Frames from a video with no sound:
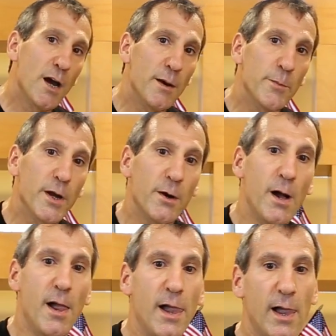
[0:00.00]
combo
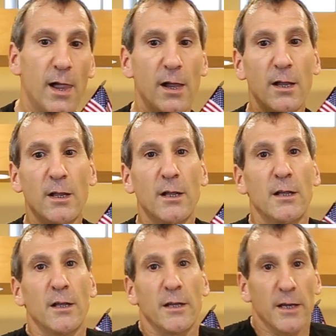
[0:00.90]

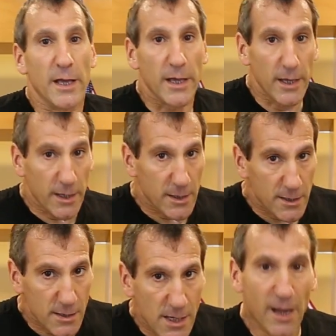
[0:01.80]

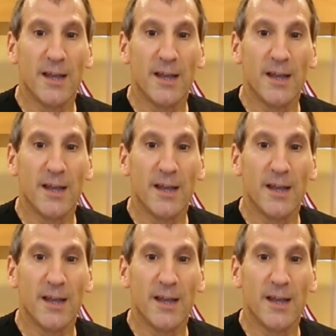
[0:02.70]
is